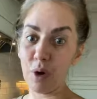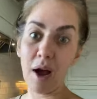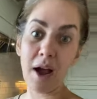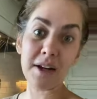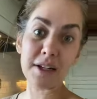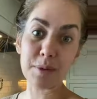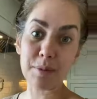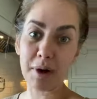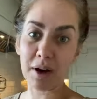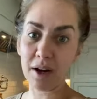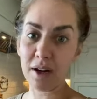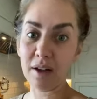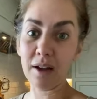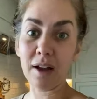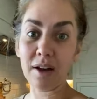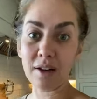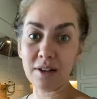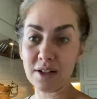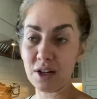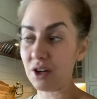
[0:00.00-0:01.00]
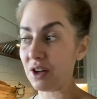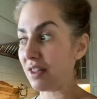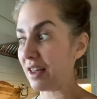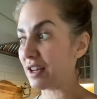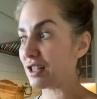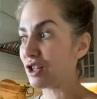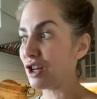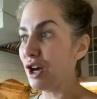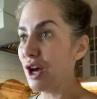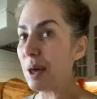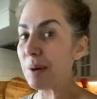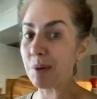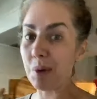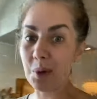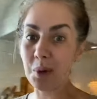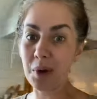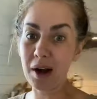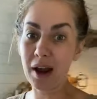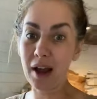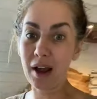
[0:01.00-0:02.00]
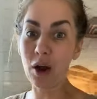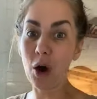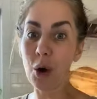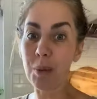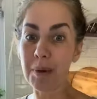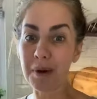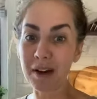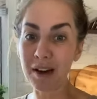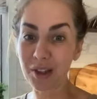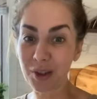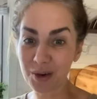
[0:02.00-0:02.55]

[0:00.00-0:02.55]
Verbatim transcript: Auntie Mary, I didn't tell you this, but when I opened it,